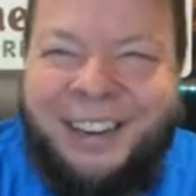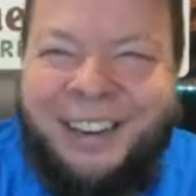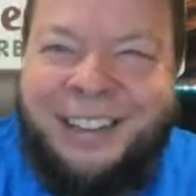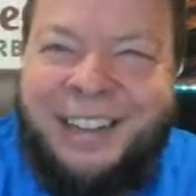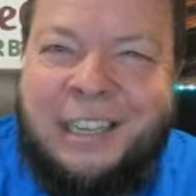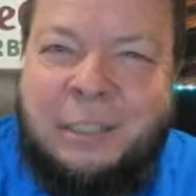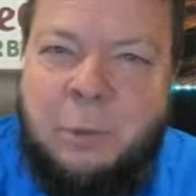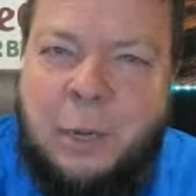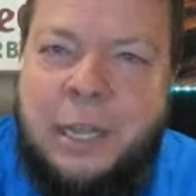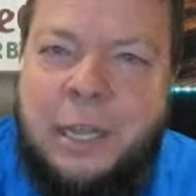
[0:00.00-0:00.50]

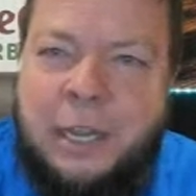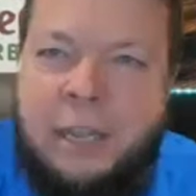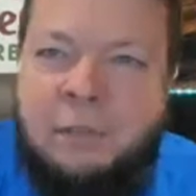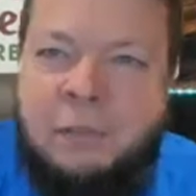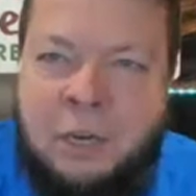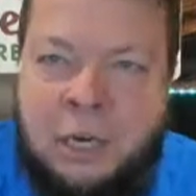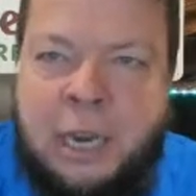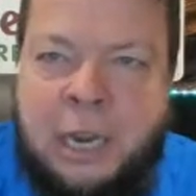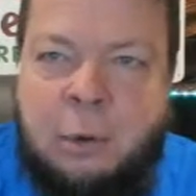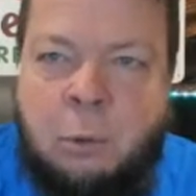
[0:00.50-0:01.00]
That's why they give
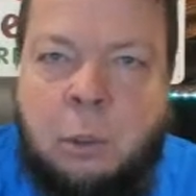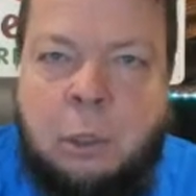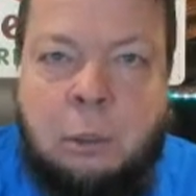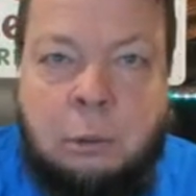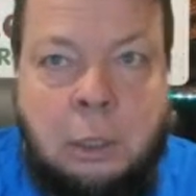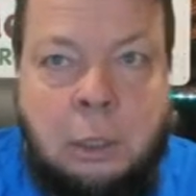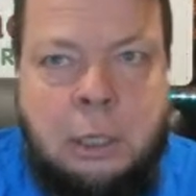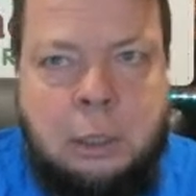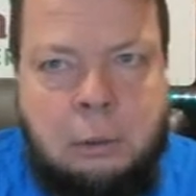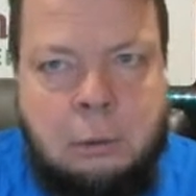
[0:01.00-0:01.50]
you NyQuil,
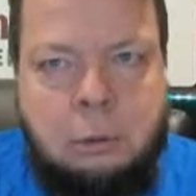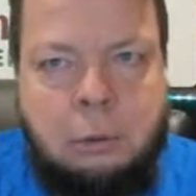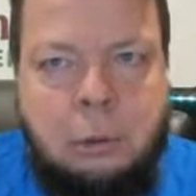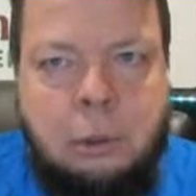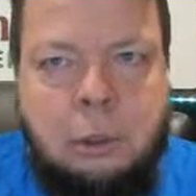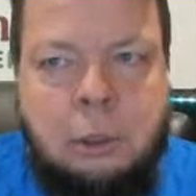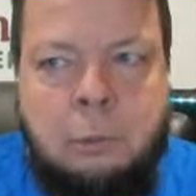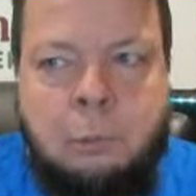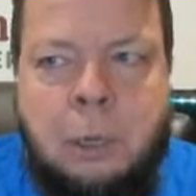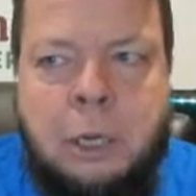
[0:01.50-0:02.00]
right?
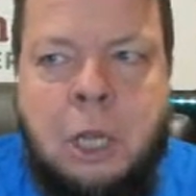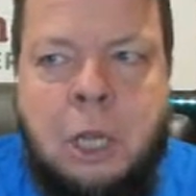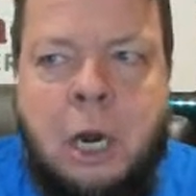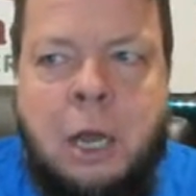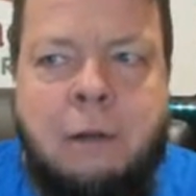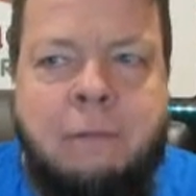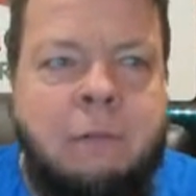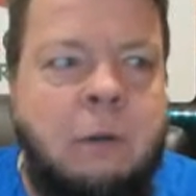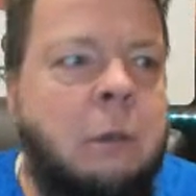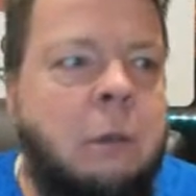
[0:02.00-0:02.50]
Spread the love.